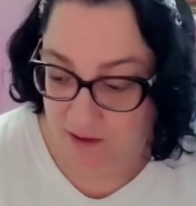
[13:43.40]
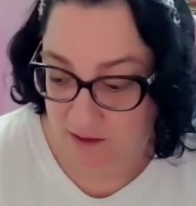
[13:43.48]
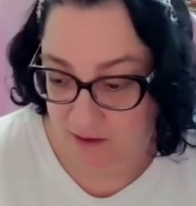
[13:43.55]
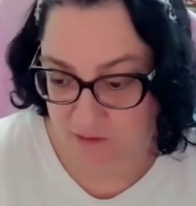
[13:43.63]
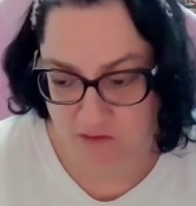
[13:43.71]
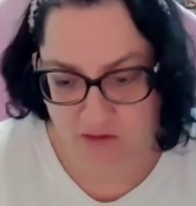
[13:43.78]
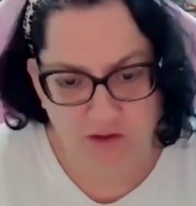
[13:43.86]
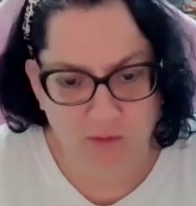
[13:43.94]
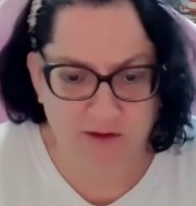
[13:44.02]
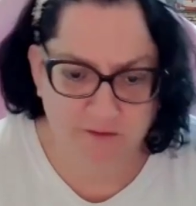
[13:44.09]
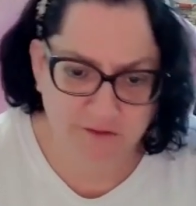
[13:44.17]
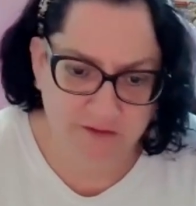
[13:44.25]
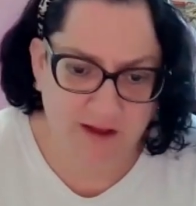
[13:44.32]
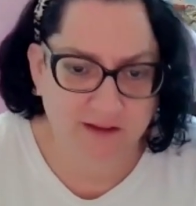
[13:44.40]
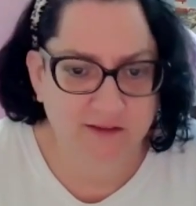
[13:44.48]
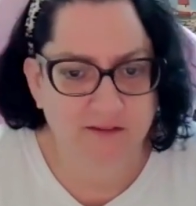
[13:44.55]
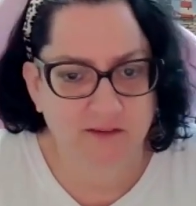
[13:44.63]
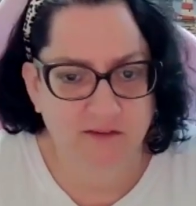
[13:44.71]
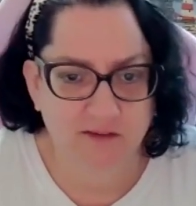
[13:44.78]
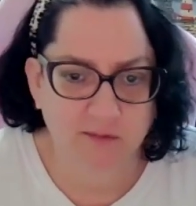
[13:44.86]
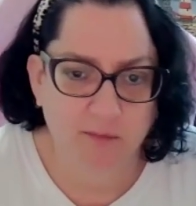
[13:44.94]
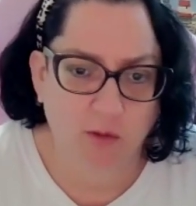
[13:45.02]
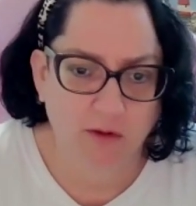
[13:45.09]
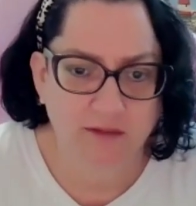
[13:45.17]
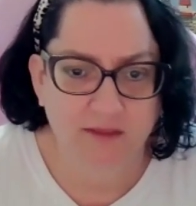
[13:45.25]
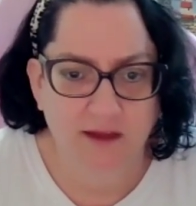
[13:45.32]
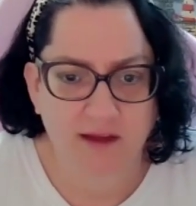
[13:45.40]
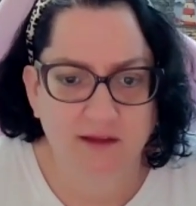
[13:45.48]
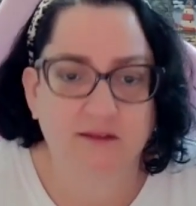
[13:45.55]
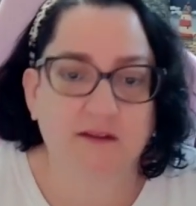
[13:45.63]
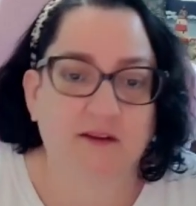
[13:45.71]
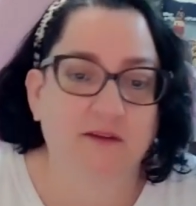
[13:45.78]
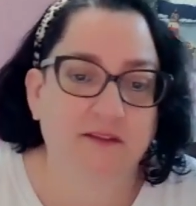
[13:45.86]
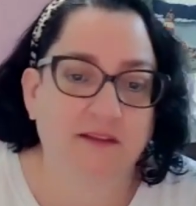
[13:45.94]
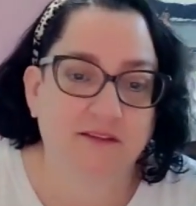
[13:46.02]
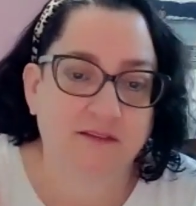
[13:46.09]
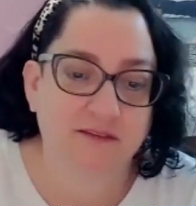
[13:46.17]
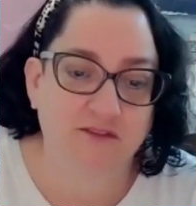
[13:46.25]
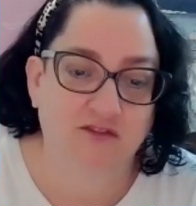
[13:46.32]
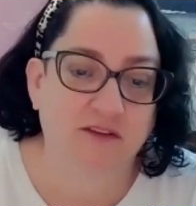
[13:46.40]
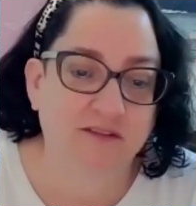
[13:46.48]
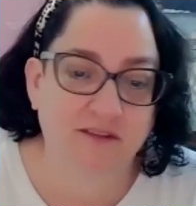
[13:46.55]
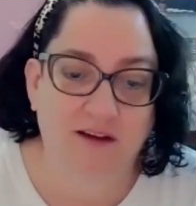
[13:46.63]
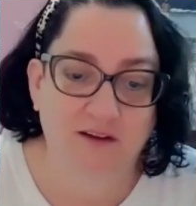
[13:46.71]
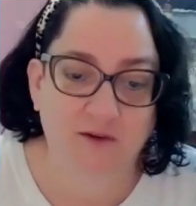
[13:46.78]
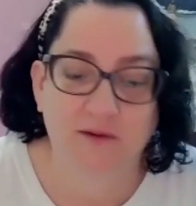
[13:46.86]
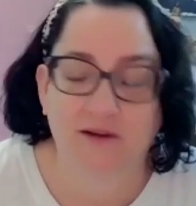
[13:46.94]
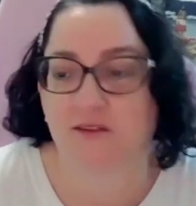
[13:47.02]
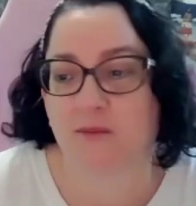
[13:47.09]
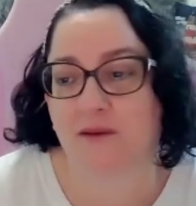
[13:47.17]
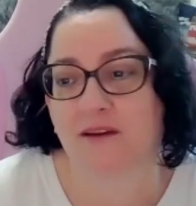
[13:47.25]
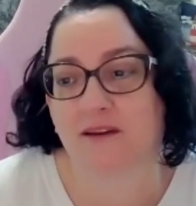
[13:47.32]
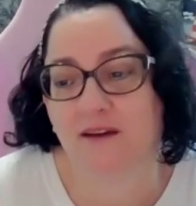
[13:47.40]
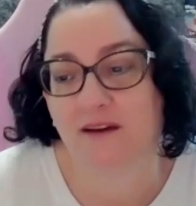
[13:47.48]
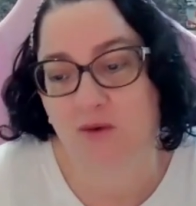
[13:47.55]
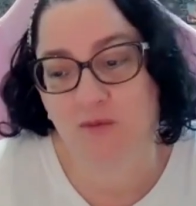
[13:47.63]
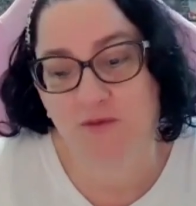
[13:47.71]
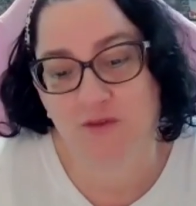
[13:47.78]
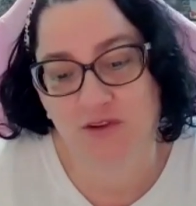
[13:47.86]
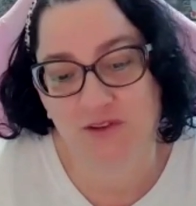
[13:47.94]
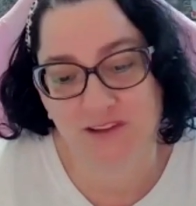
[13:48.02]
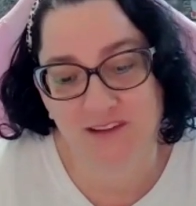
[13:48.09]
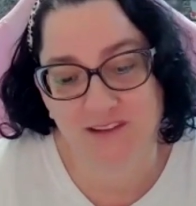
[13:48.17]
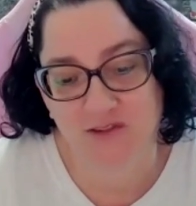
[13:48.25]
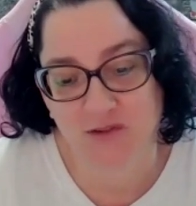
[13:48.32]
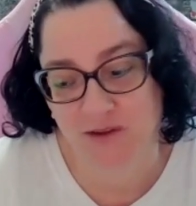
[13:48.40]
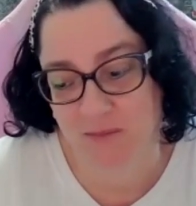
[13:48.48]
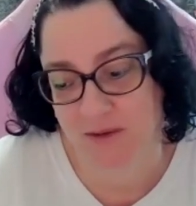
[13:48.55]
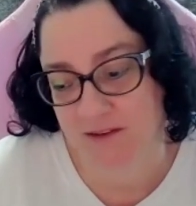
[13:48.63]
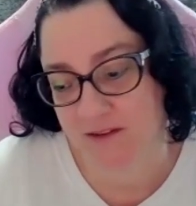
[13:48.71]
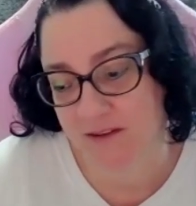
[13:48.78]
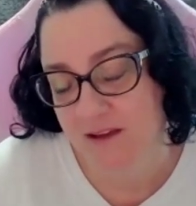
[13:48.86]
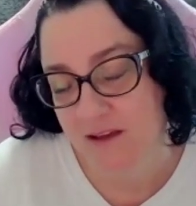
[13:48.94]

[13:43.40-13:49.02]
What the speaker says: And do you have facts to support that? That's just not going to be helpful in treatment.